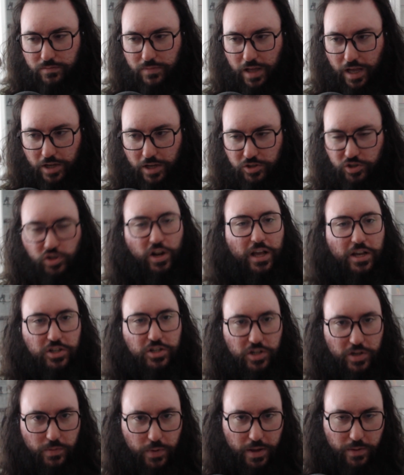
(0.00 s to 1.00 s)
I should
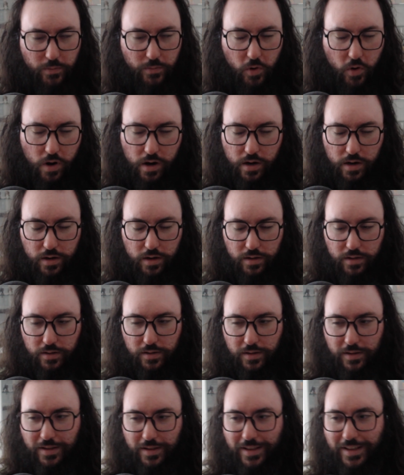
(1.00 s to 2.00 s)
actually pay more.
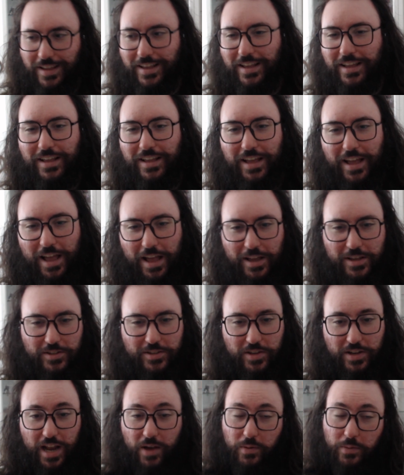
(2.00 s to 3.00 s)

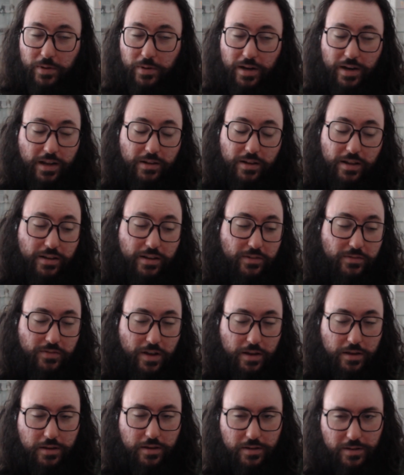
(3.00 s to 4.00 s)
So now I'm kind of like, oh,
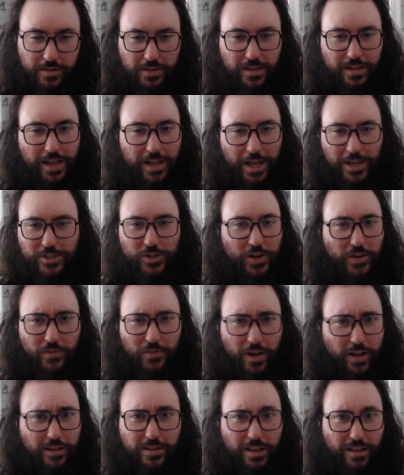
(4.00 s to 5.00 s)
fuck. I should have
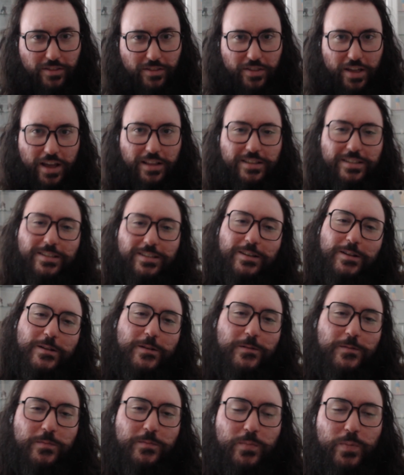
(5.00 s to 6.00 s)
not done that.
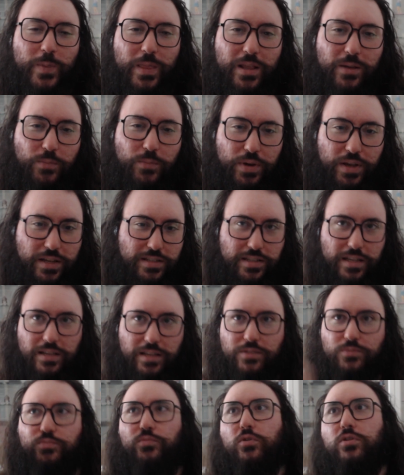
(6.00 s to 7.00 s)
Because
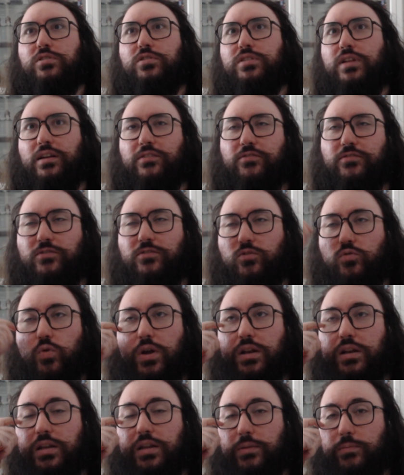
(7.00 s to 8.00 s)
it was like
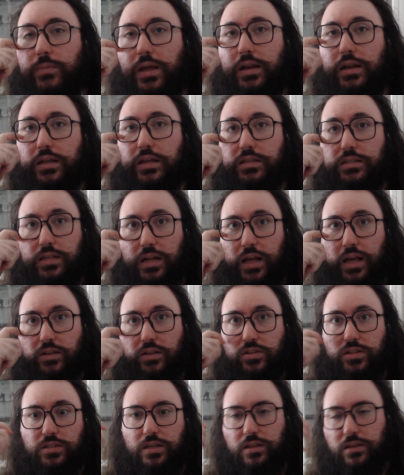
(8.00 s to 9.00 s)
20 minutes that I had
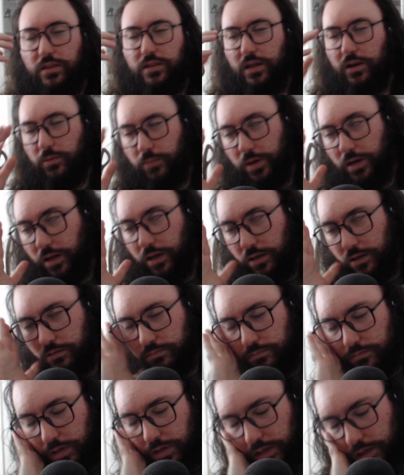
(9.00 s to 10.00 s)
to sit there and be like, oh
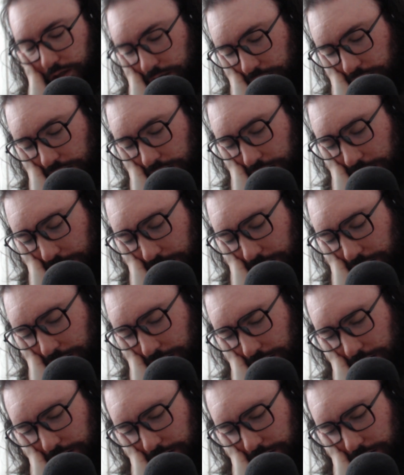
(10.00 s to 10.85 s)
my god.